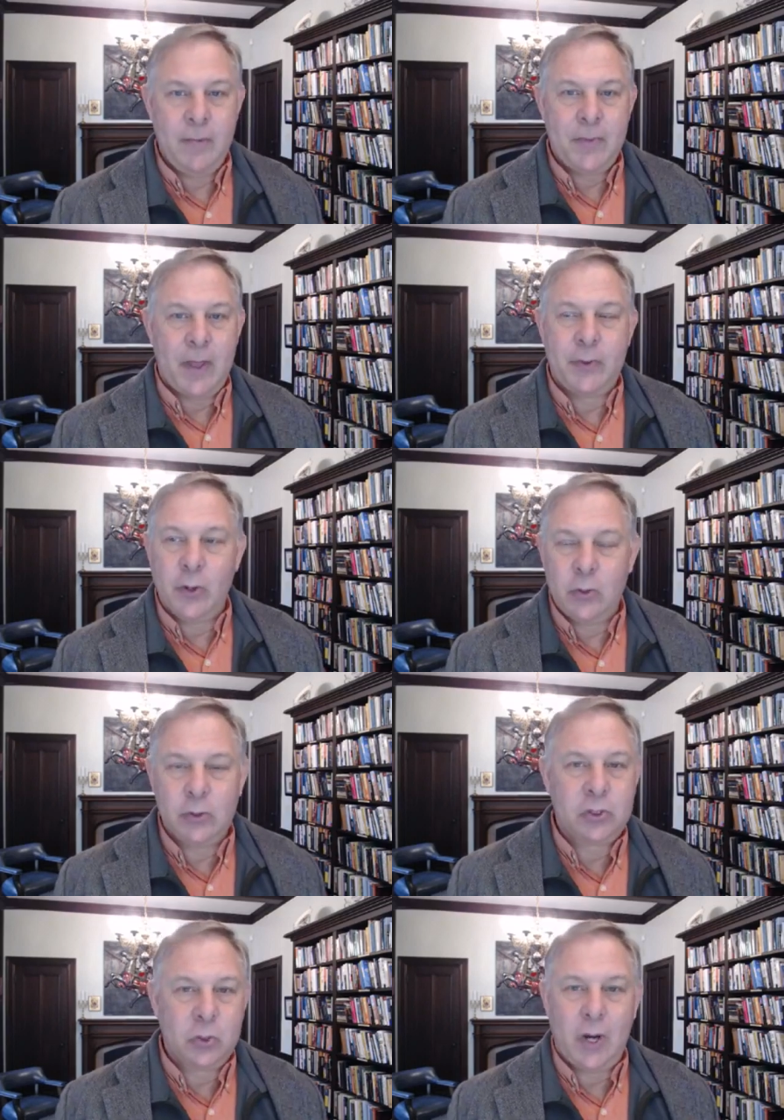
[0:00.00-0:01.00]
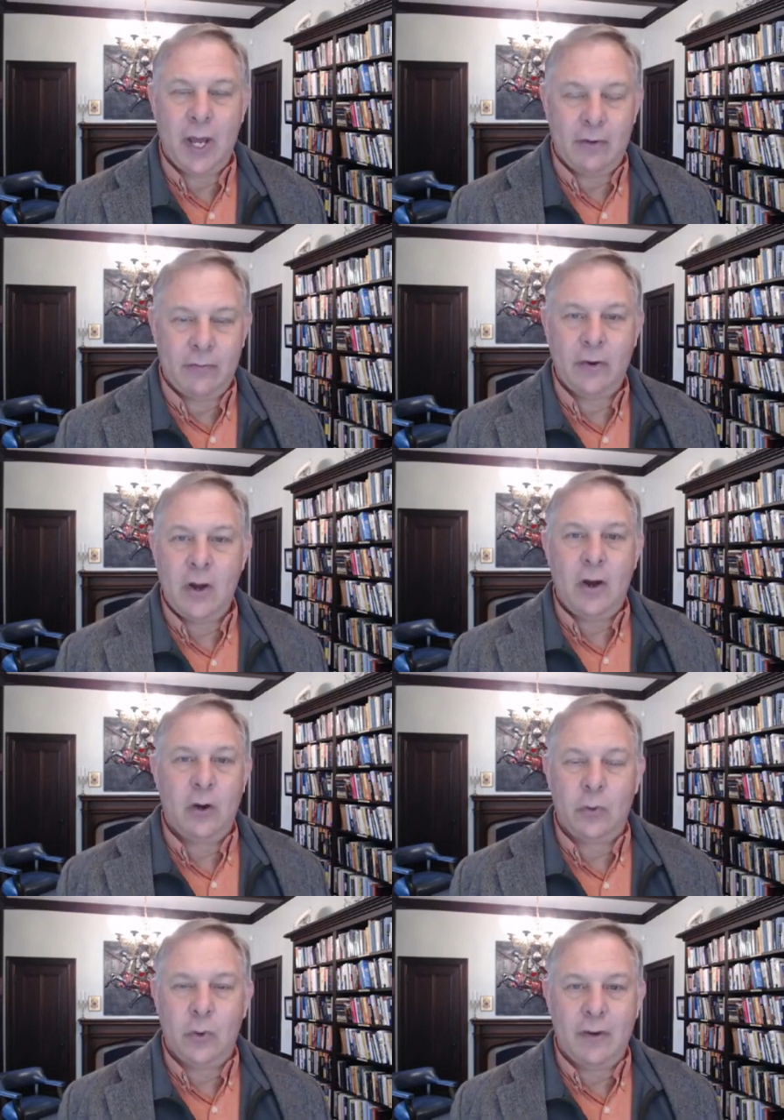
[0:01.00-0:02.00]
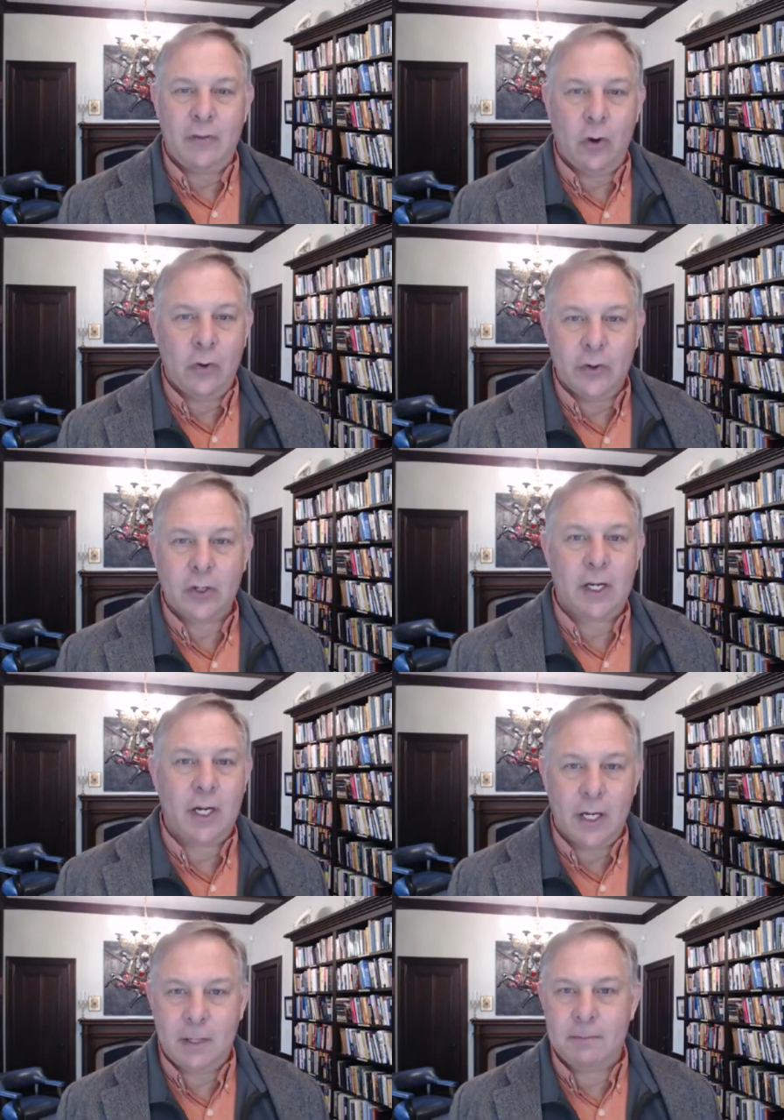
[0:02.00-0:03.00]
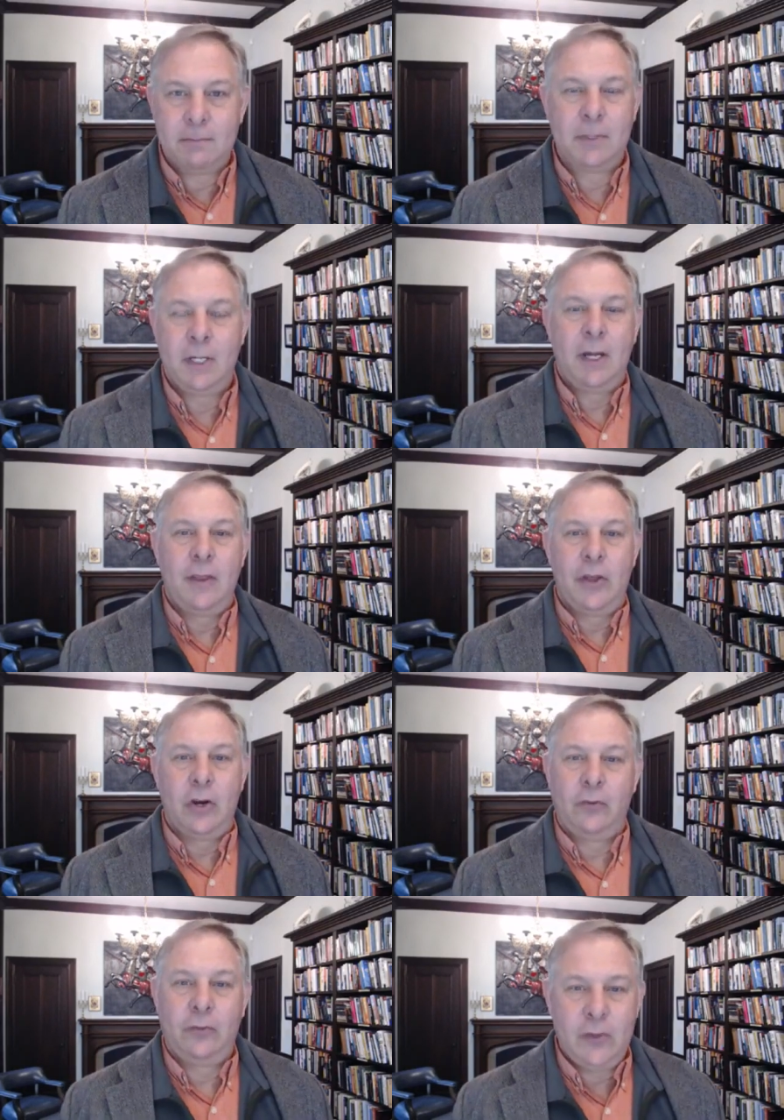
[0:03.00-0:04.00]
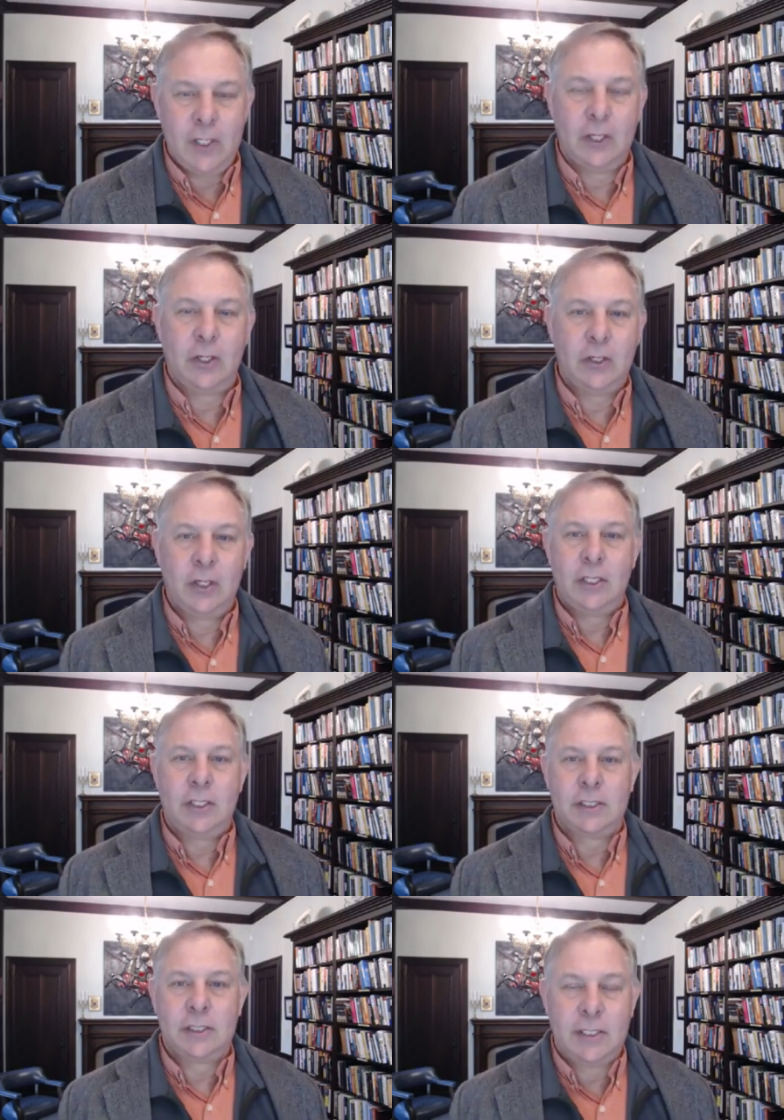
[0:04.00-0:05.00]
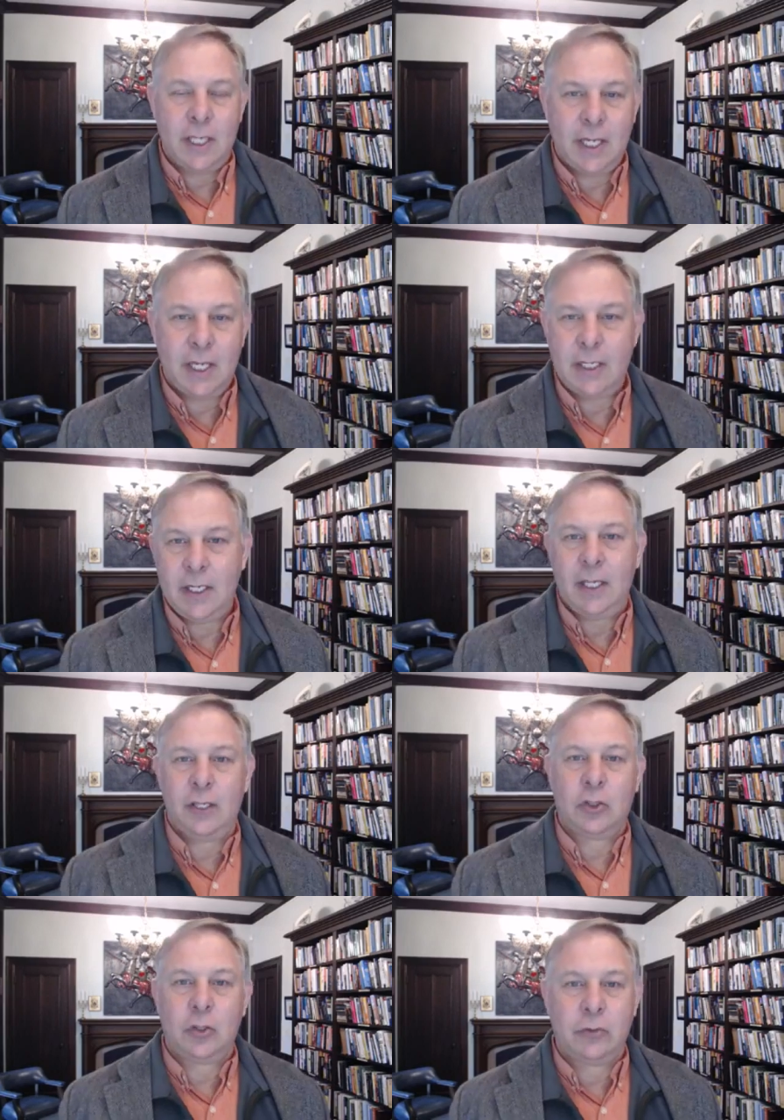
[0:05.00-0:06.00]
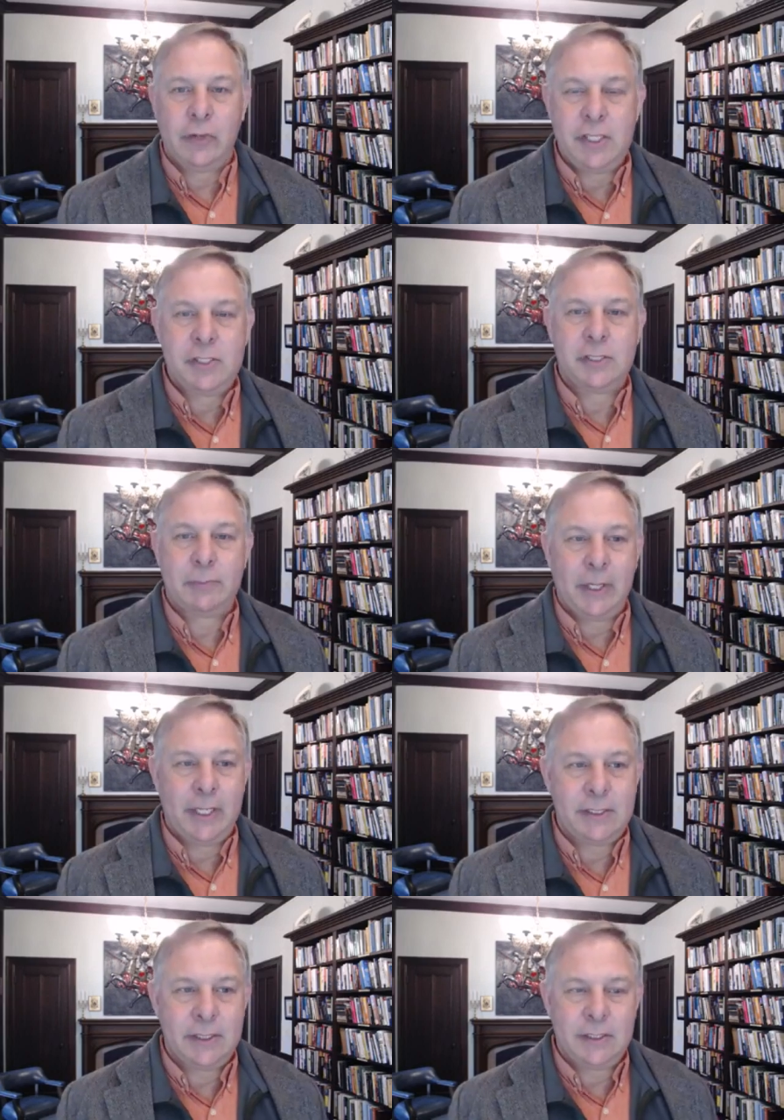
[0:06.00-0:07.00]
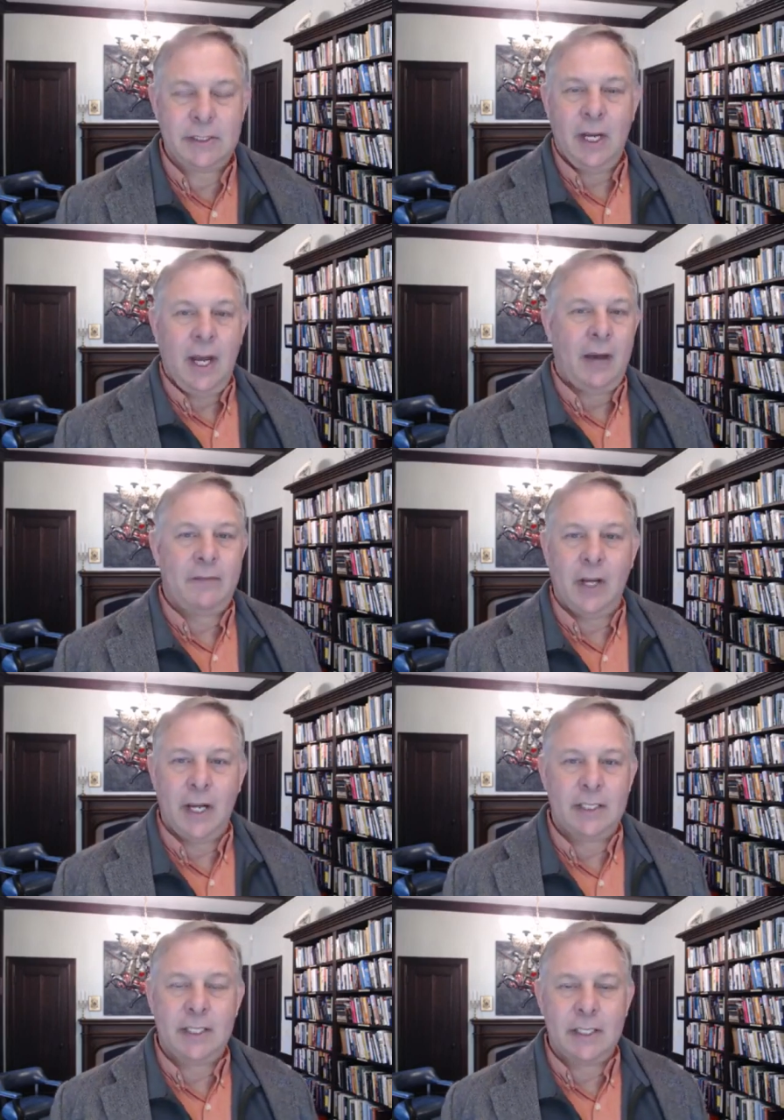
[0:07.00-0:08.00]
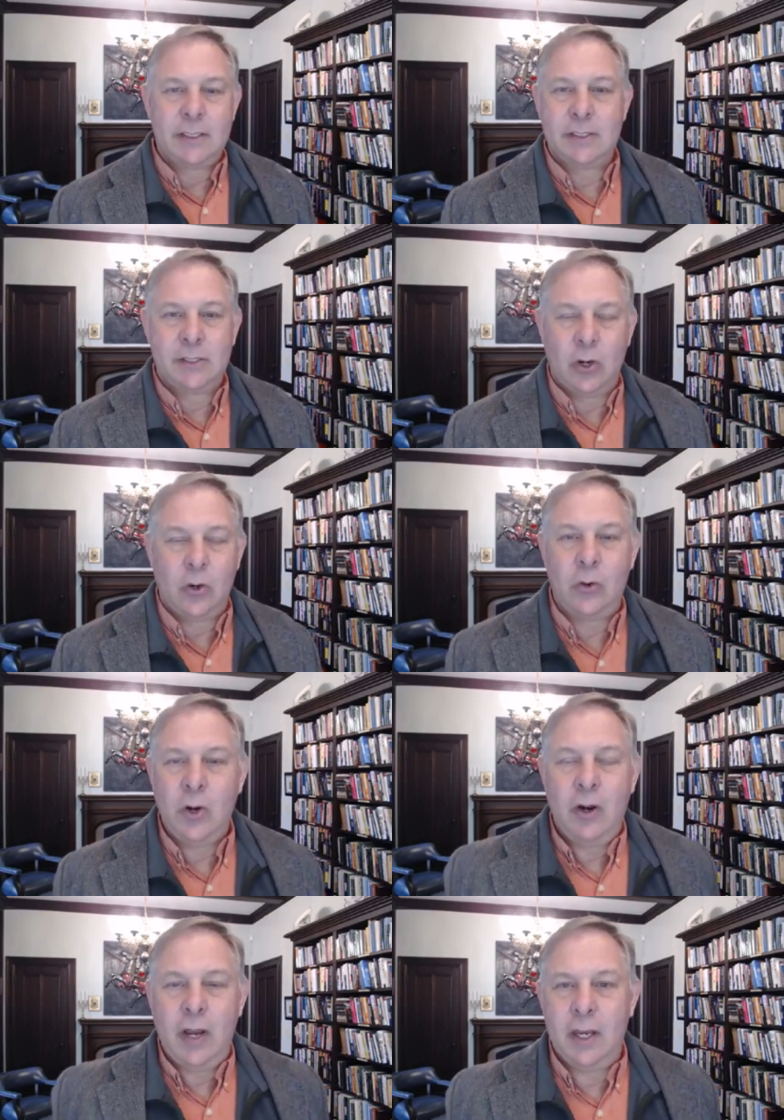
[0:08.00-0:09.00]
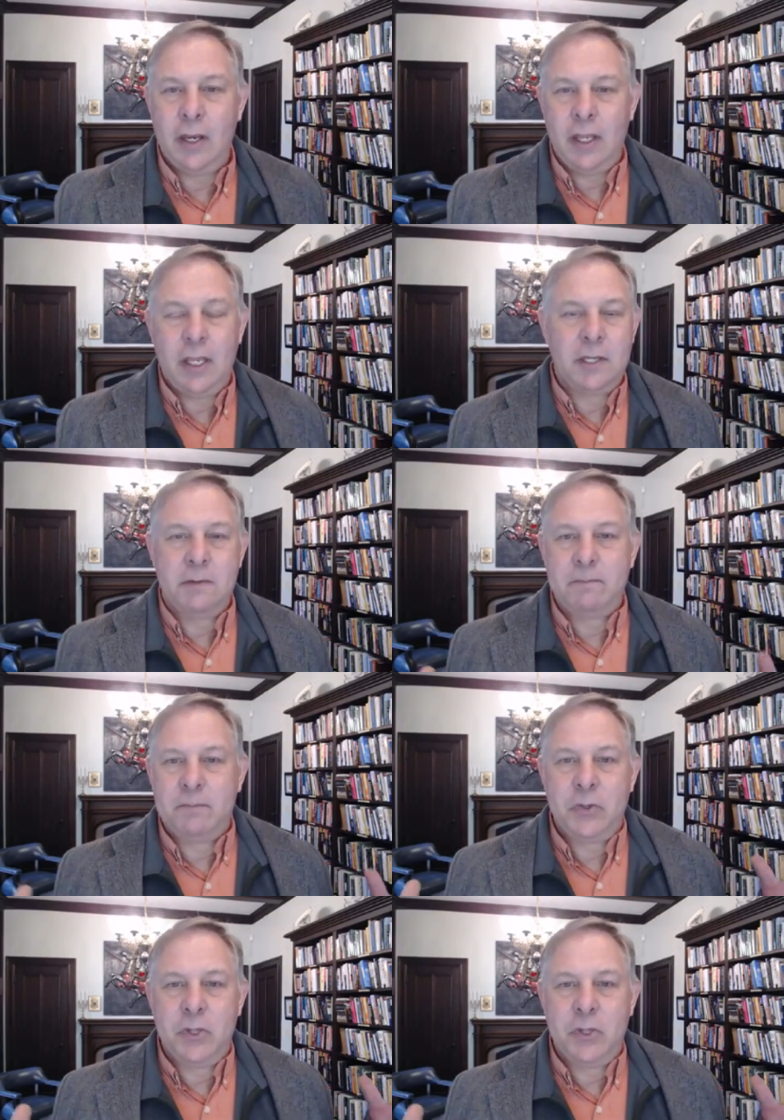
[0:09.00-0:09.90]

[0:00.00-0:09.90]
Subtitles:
that those who have overcome their fear to stand in courageous places have not done so in